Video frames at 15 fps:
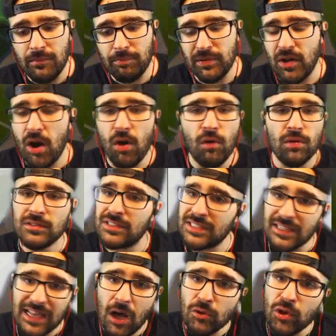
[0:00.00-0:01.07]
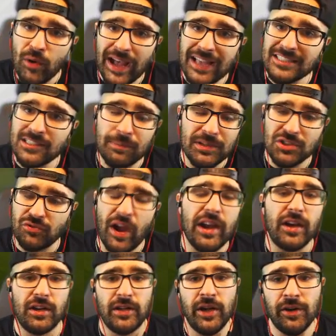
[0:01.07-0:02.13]
But no, Sonaldo has to be
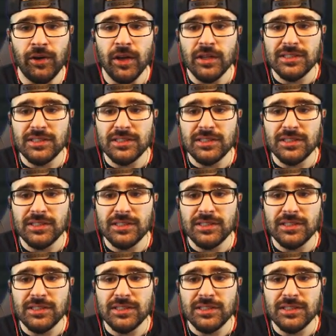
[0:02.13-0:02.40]
striker, yo.